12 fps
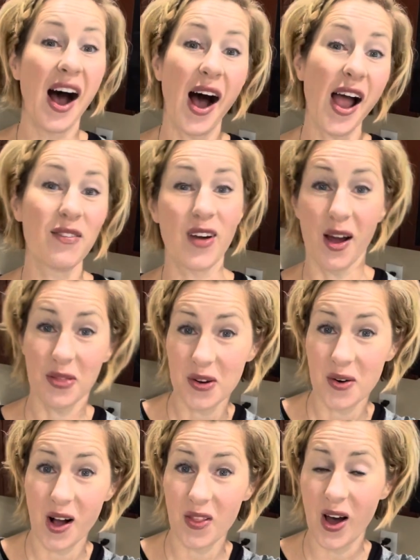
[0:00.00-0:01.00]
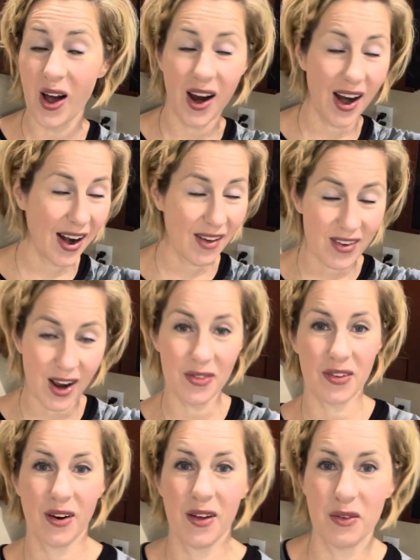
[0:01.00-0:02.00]
I've gone through all the hard, I've gone
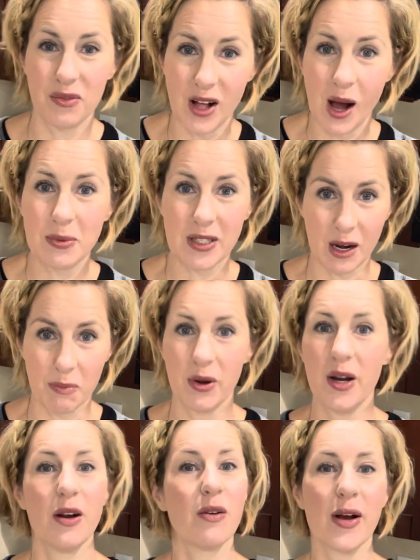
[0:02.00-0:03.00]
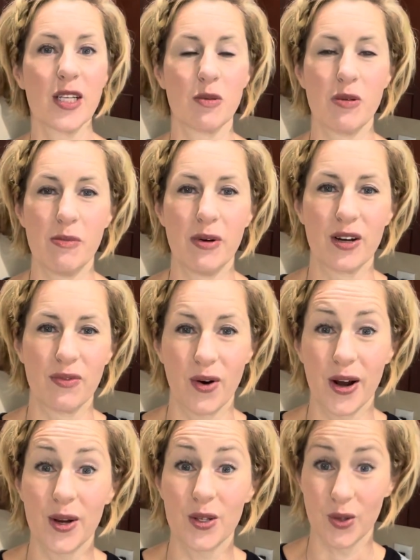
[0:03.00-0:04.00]
through all the flops, and I put it in a recipe book for
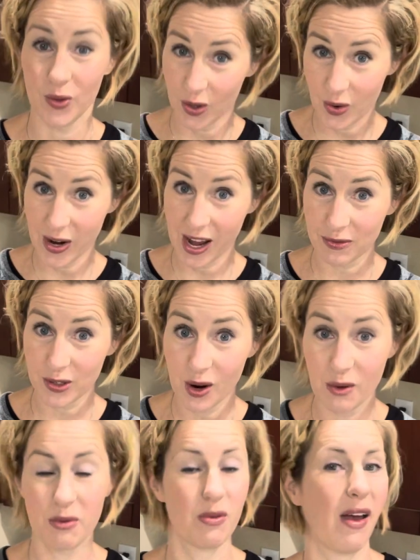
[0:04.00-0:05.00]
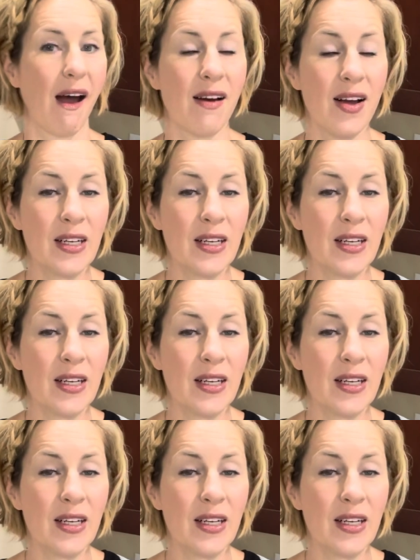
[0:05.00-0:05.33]
you so you don't have to go through that.